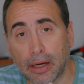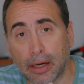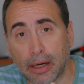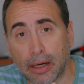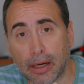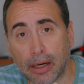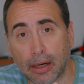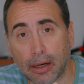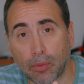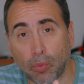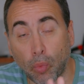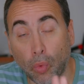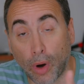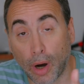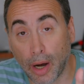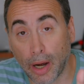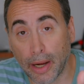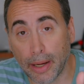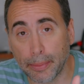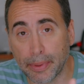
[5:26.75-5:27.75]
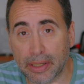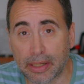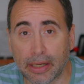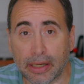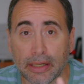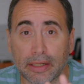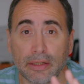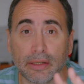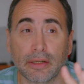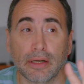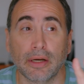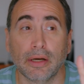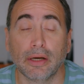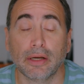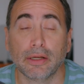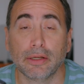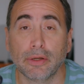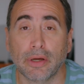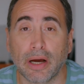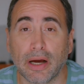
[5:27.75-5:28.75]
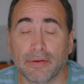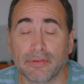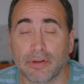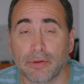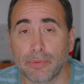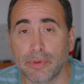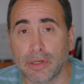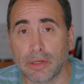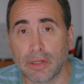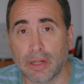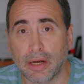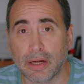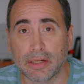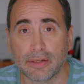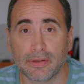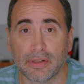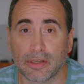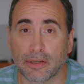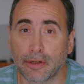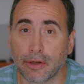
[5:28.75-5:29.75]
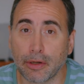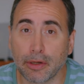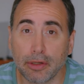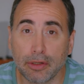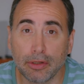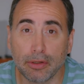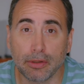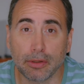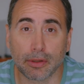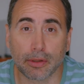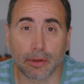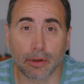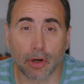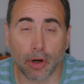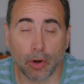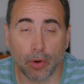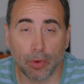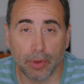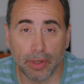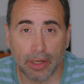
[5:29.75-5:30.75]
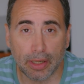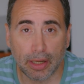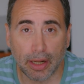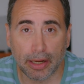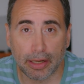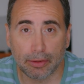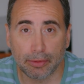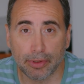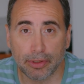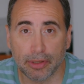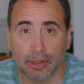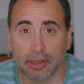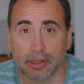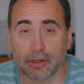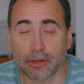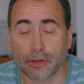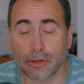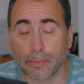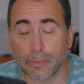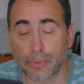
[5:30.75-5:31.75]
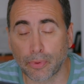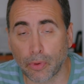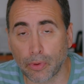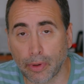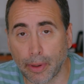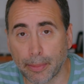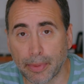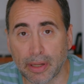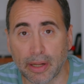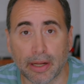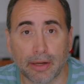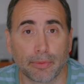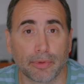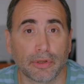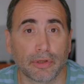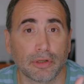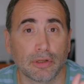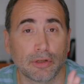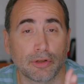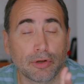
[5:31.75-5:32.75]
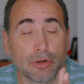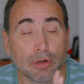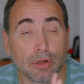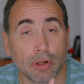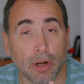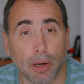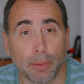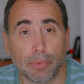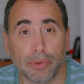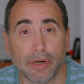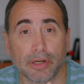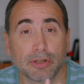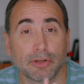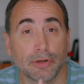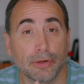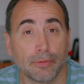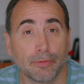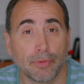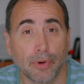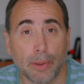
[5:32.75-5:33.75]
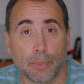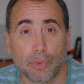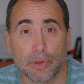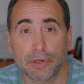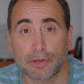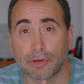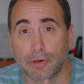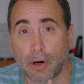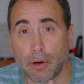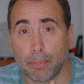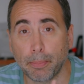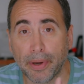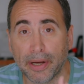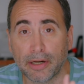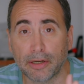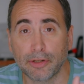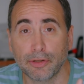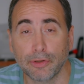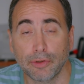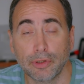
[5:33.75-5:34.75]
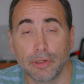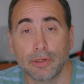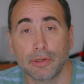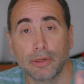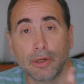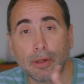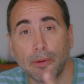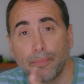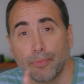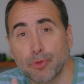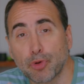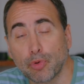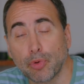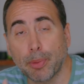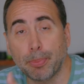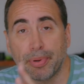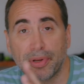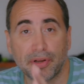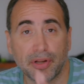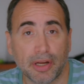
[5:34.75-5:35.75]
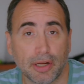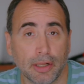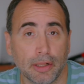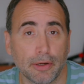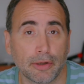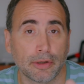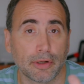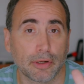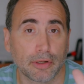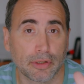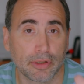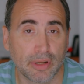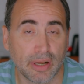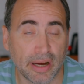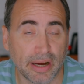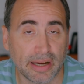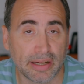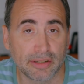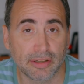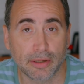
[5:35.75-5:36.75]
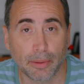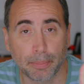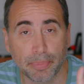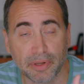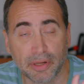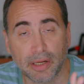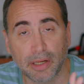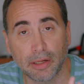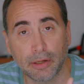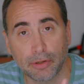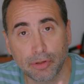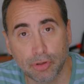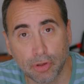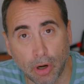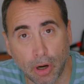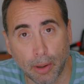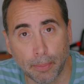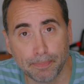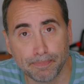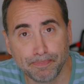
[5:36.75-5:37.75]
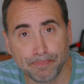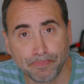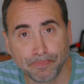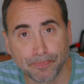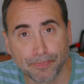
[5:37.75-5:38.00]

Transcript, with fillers: Uh, why? Because you have to realize that certain coding languages, certain programming languages, certain libraries, certain frameworks are better suited to a particular task, a particular job.